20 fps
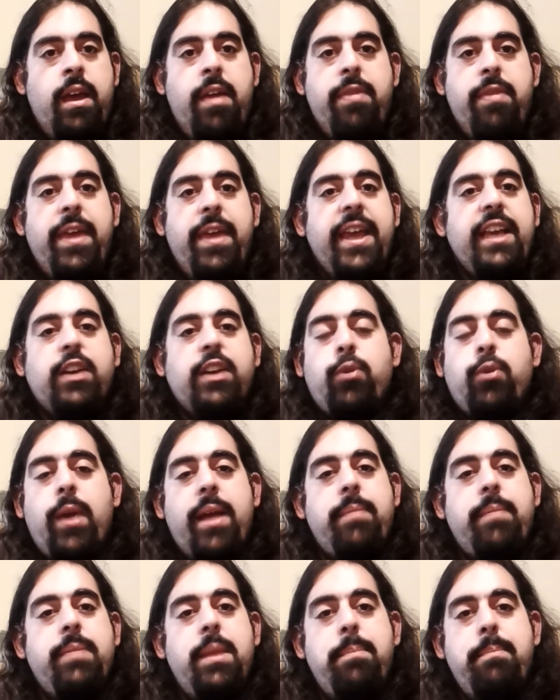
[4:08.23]
They
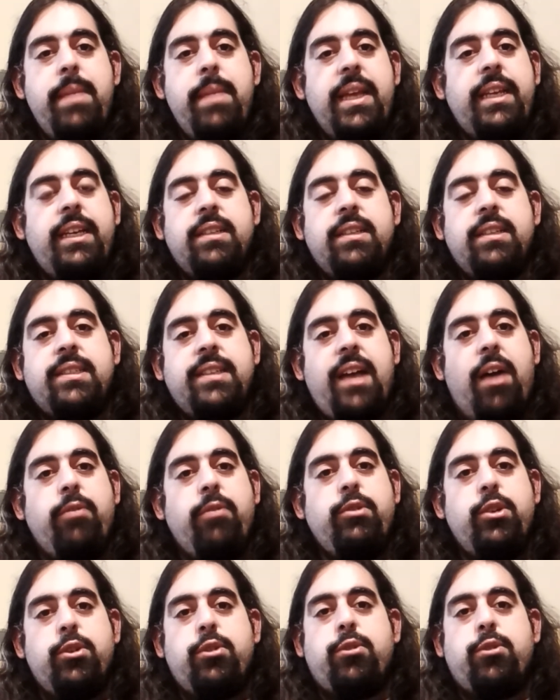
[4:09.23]
cram the minions down
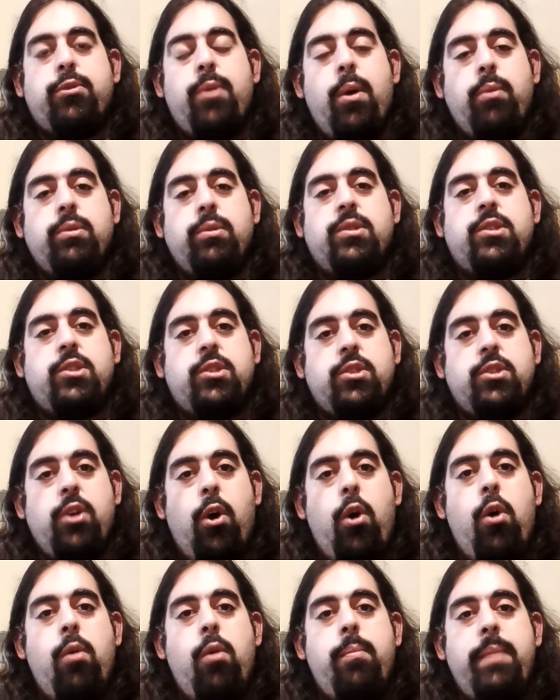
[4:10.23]
your throat
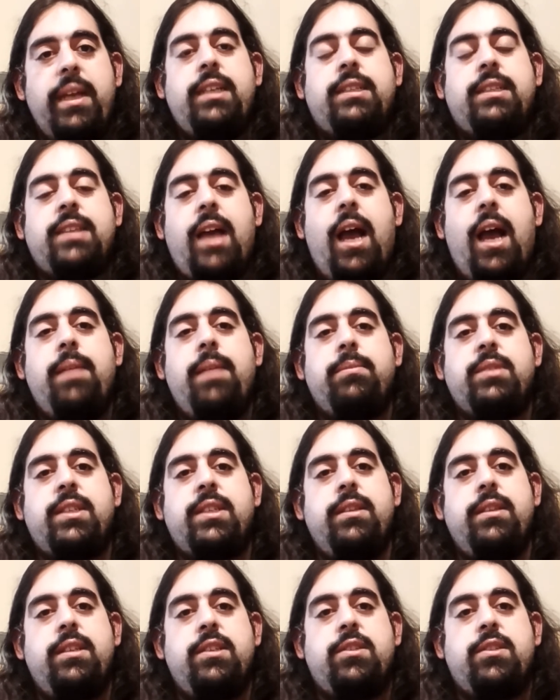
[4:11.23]
so many times
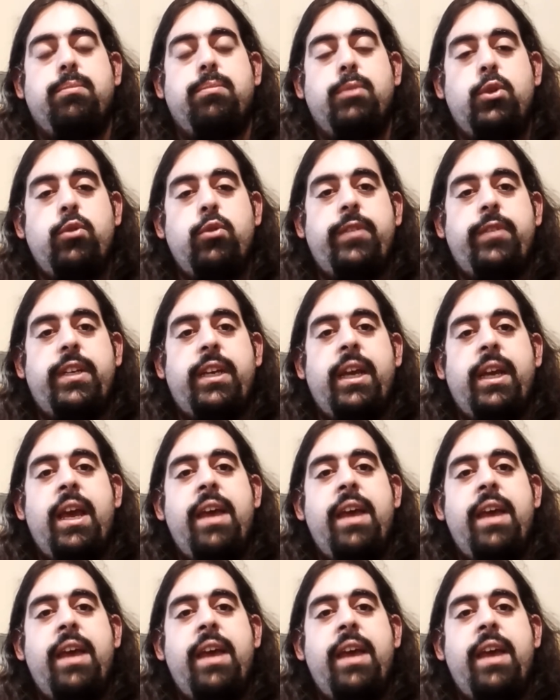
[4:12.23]
in this movie